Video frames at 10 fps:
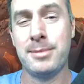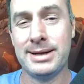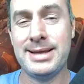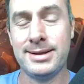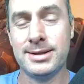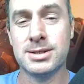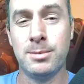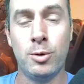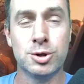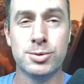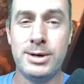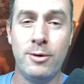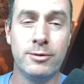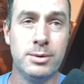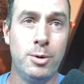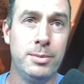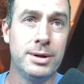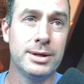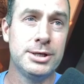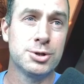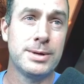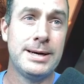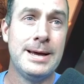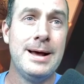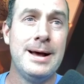I'm going to take the support tree over the mobility tree.